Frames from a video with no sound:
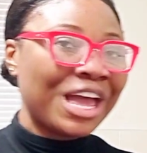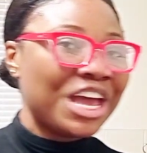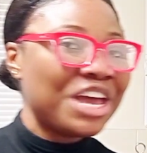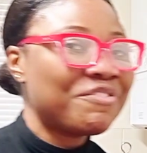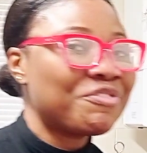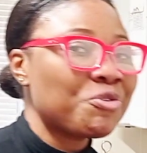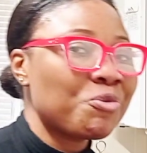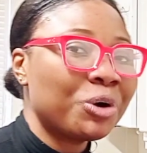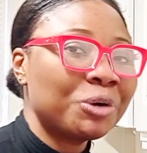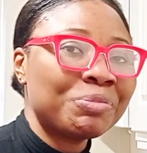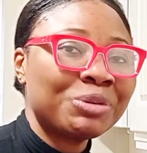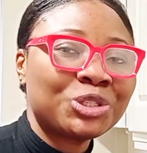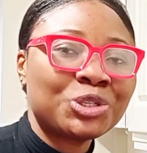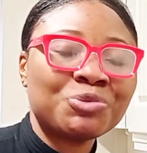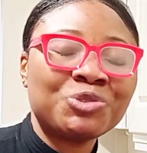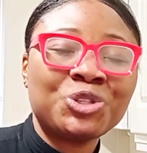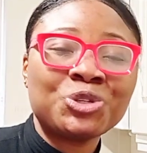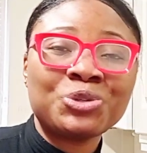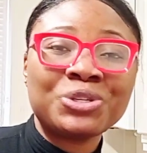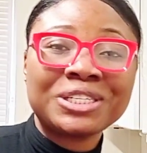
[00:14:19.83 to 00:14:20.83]
if you want me
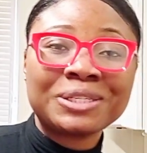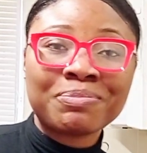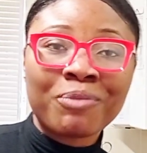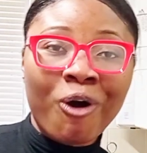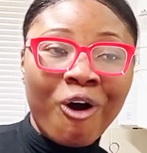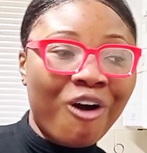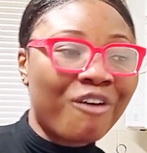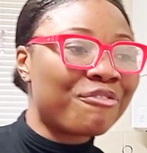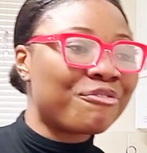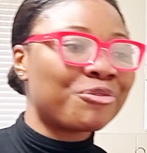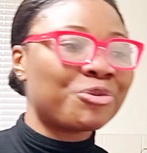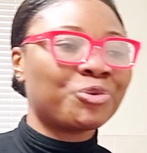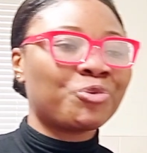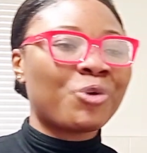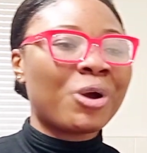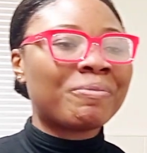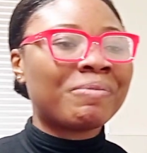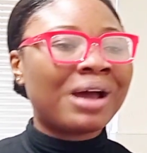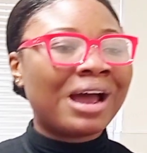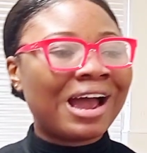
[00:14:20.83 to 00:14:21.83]
to do this more often,
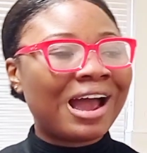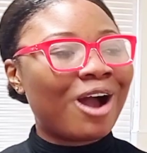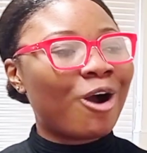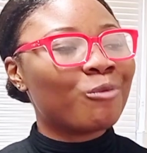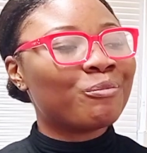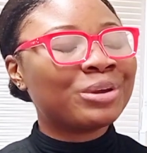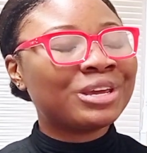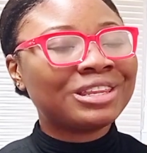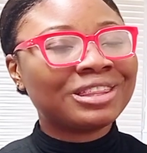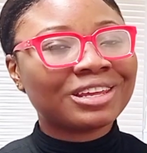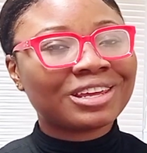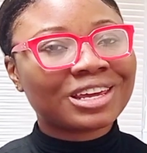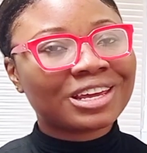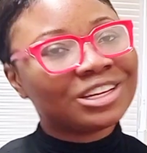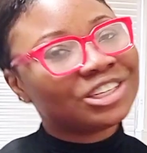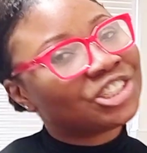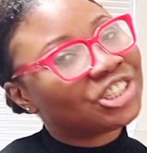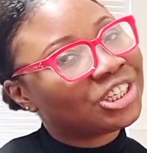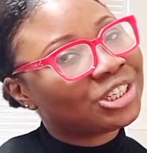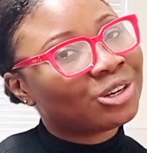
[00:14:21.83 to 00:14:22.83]
whereby I'll be in the
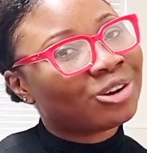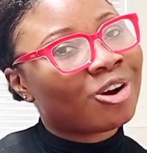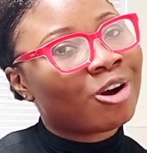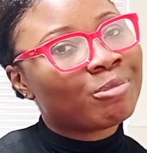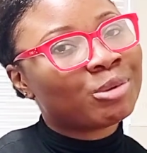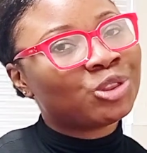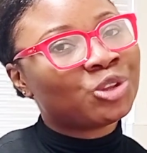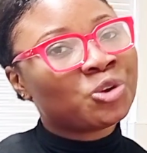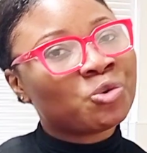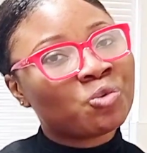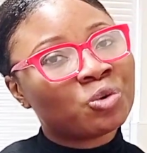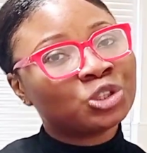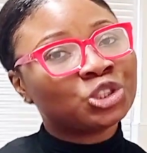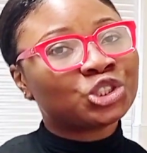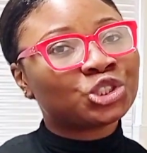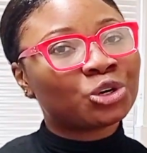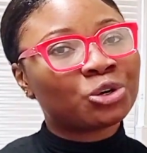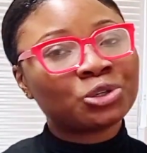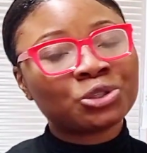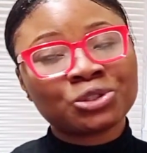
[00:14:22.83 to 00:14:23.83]
kitchen or I'll be doing one
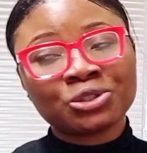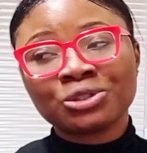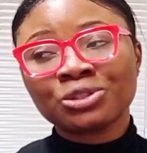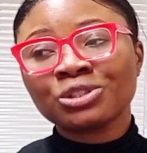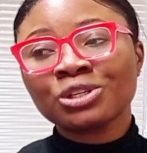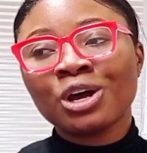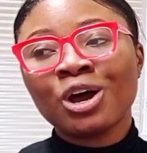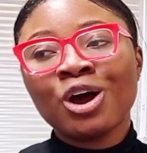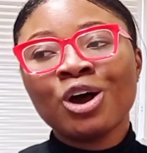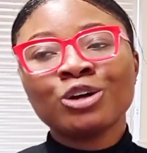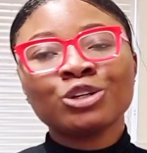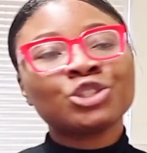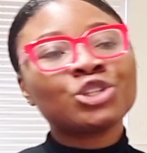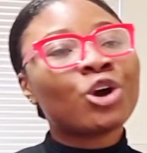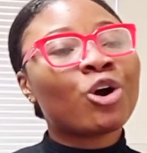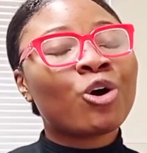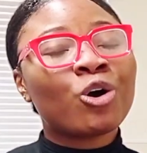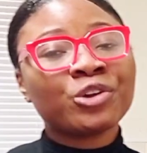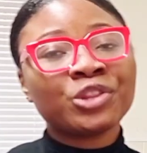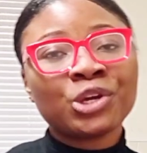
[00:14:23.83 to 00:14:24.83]
chore
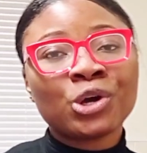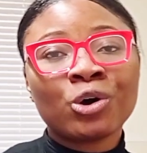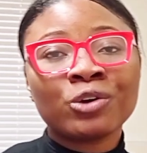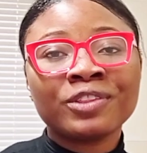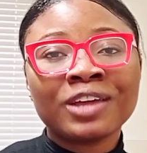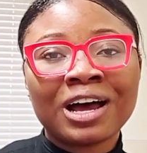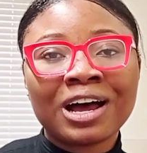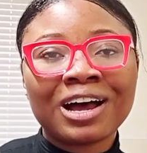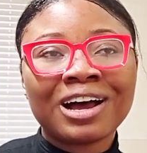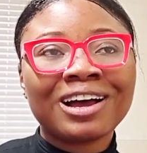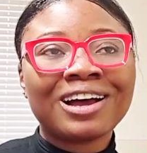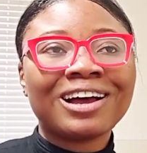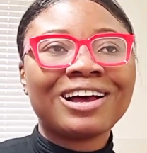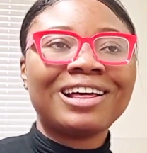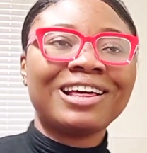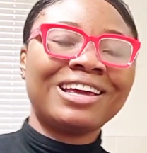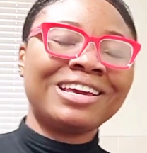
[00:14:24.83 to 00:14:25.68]
or the other